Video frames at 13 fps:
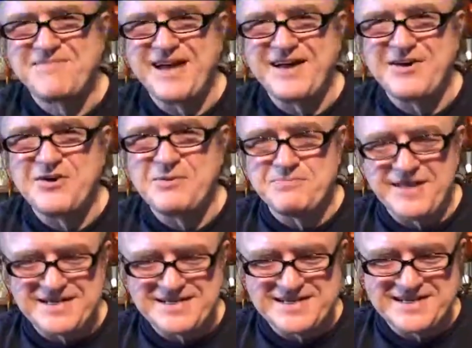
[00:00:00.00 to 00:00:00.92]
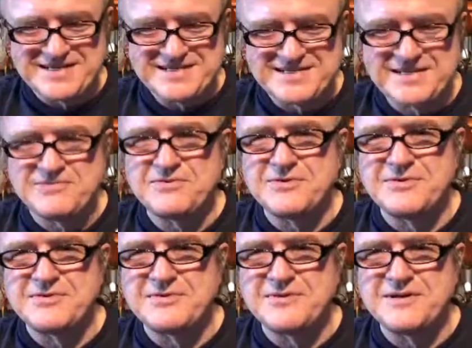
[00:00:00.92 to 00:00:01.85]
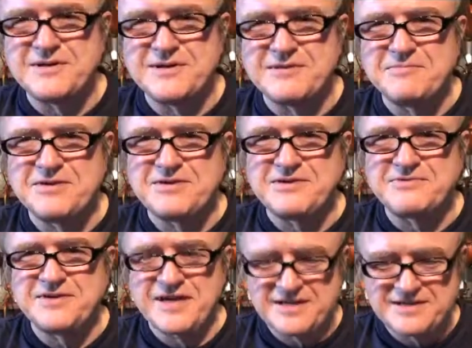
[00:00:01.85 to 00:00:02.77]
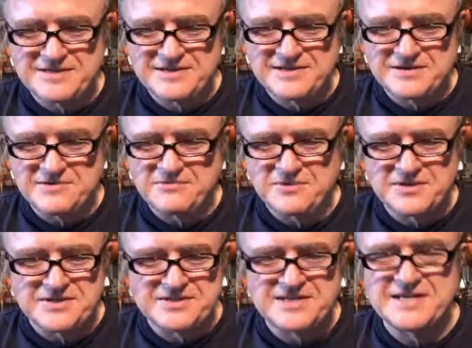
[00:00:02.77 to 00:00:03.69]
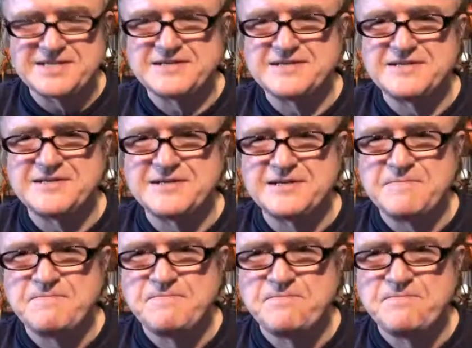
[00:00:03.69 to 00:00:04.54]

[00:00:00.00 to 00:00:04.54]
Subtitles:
I hope that has given you a little bit of an idea of what is necessary.